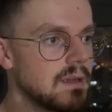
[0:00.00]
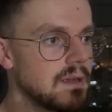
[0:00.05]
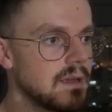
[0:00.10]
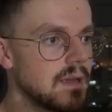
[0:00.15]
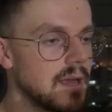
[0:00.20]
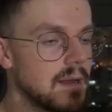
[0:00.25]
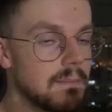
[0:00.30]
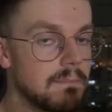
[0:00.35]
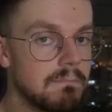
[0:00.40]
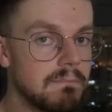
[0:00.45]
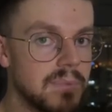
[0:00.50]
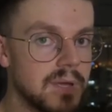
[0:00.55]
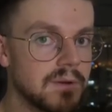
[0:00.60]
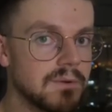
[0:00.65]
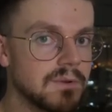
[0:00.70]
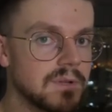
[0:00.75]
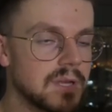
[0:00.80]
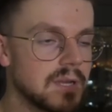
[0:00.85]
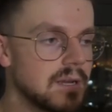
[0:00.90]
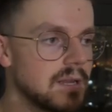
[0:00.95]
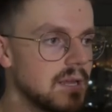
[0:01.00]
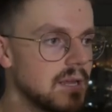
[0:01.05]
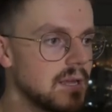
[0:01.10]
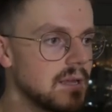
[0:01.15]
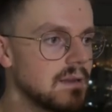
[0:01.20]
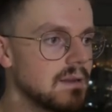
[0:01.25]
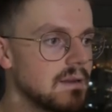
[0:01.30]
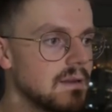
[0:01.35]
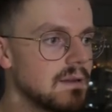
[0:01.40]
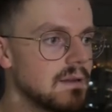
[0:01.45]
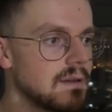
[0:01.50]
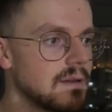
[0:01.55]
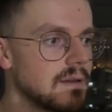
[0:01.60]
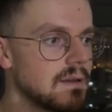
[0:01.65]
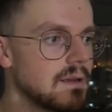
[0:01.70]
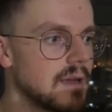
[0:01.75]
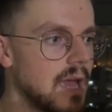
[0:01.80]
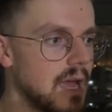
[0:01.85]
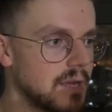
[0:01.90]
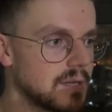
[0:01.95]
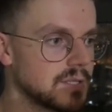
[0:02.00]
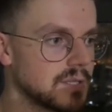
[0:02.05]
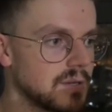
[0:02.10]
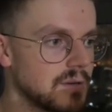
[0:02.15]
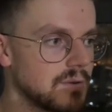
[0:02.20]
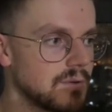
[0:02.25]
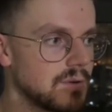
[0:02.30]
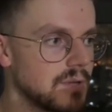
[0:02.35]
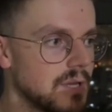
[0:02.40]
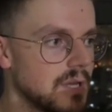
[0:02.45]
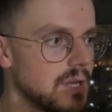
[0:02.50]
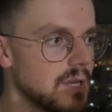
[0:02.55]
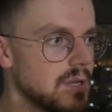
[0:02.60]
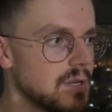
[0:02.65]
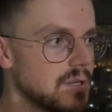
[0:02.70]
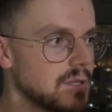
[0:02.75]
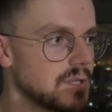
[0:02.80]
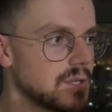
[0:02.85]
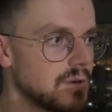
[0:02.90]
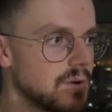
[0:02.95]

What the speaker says: and build it in Xcode. So